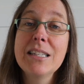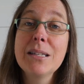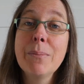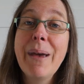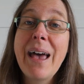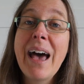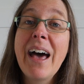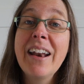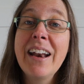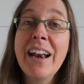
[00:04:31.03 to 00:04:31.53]
It's
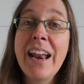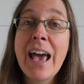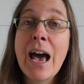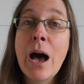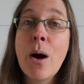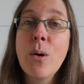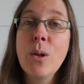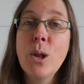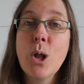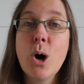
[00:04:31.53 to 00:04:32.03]
about an
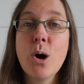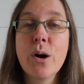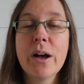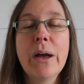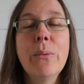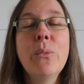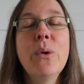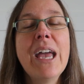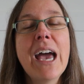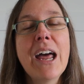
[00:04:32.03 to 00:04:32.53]
hour long,
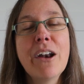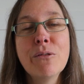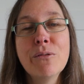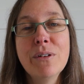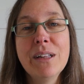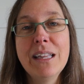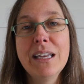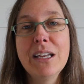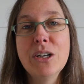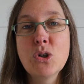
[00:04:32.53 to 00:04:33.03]
and we had a
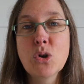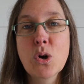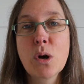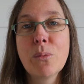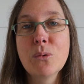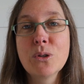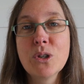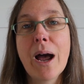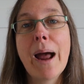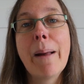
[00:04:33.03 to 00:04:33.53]
really
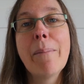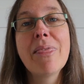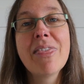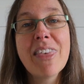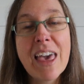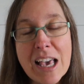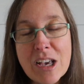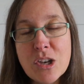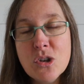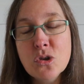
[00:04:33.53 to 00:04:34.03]
enjoyable time.
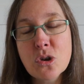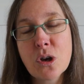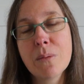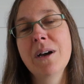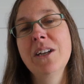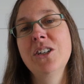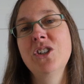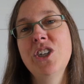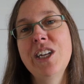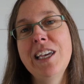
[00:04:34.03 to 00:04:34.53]
Thank you so
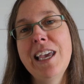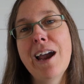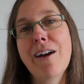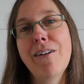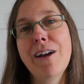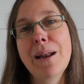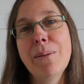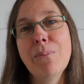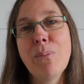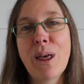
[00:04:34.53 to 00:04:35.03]
much to
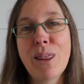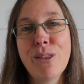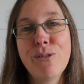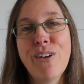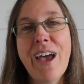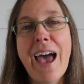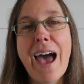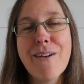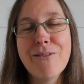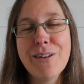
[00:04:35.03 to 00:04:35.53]
Gary and Beth
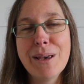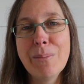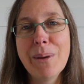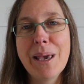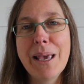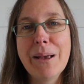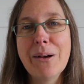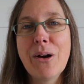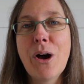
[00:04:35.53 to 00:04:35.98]
for having me.